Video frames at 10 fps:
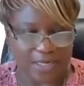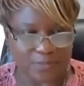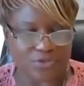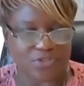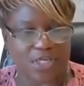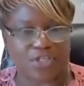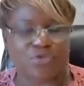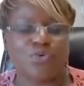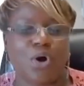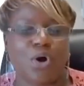like what you
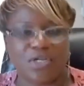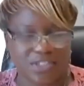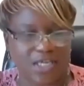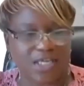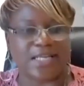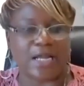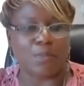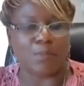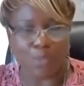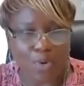said, you are taking
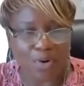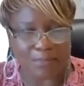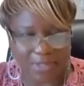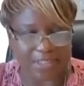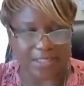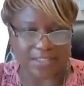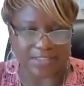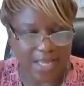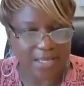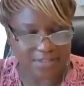out more money
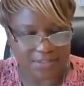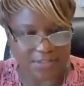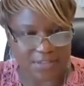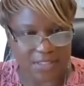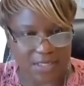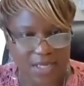in taxes